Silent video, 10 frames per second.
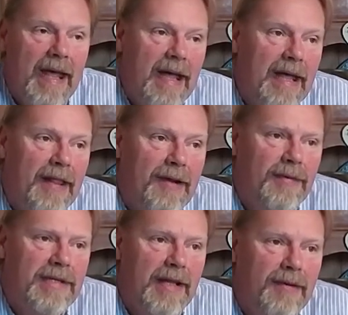There
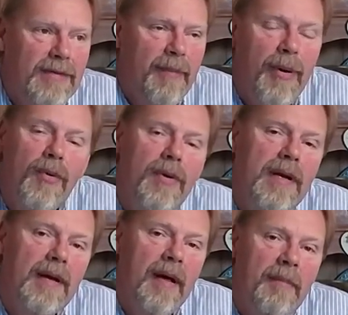was a
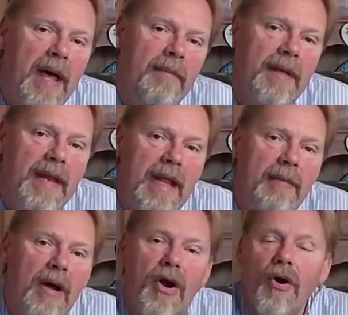poet, a man by the
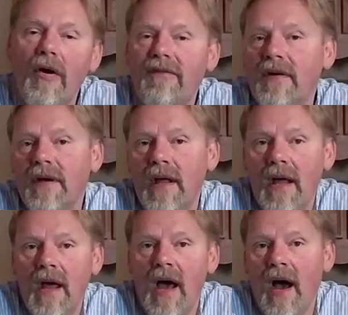name of Crawford
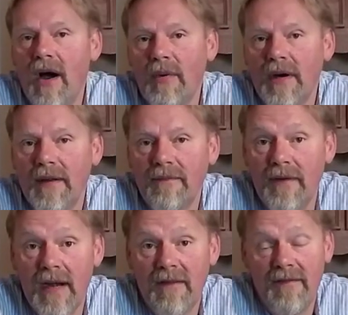Howard,
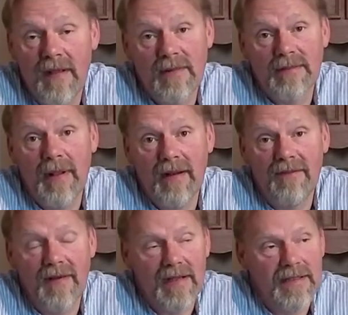very famous
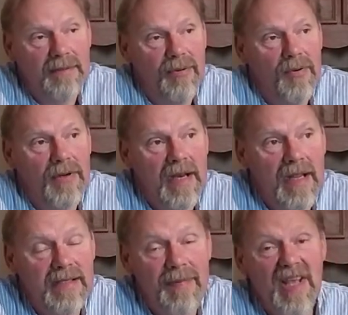Belfast poet, and
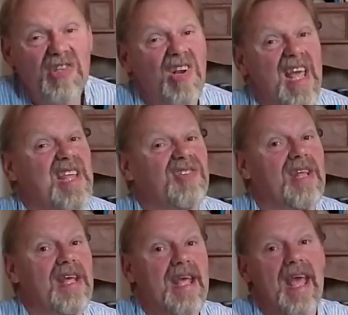he
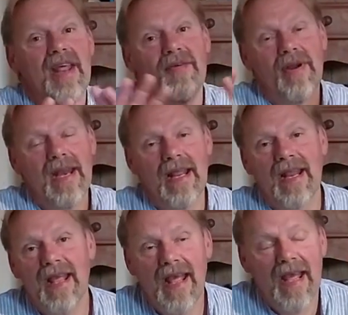specialised in
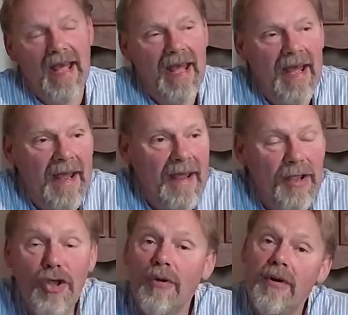writing
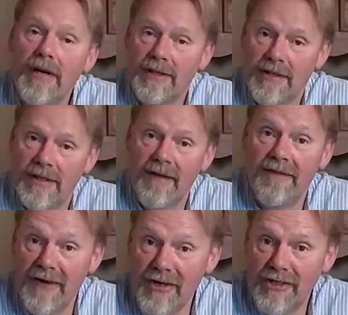humorous
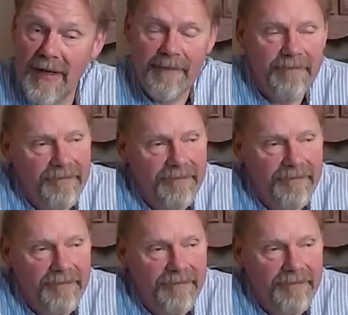verse.